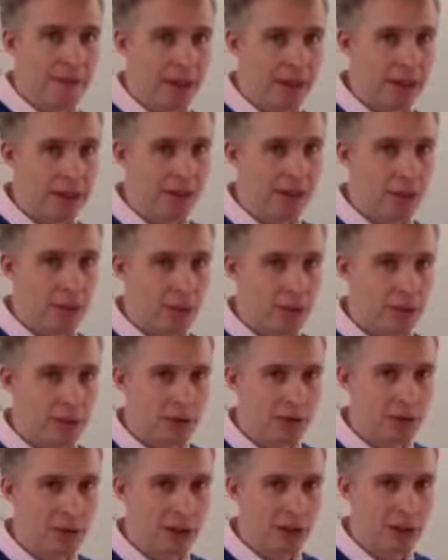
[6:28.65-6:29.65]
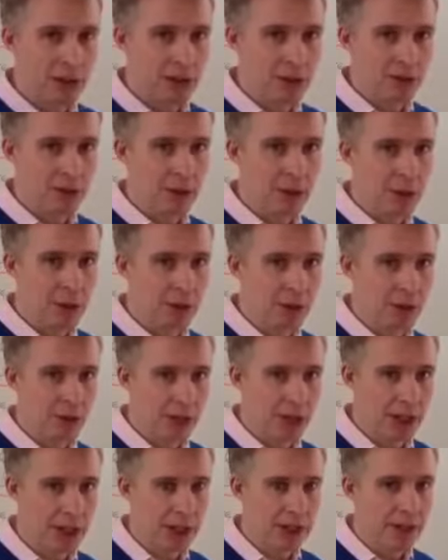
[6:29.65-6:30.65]
and you'll probably find they'll respond
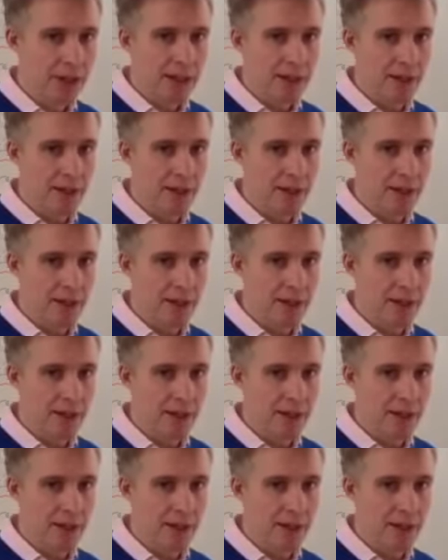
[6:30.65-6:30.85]
to that.